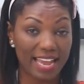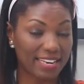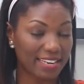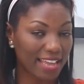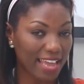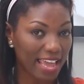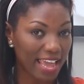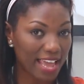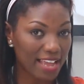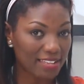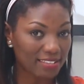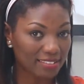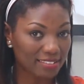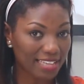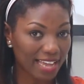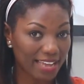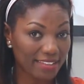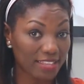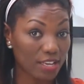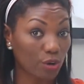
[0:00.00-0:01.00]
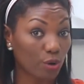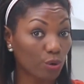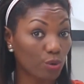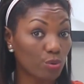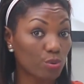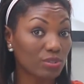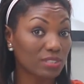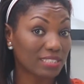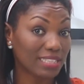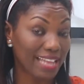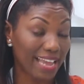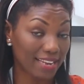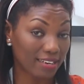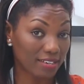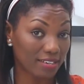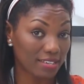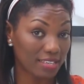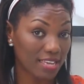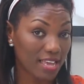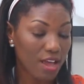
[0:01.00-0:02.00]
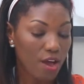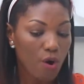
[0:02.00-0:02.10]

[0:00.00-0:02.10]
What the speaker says: and the air inside there cools slightly.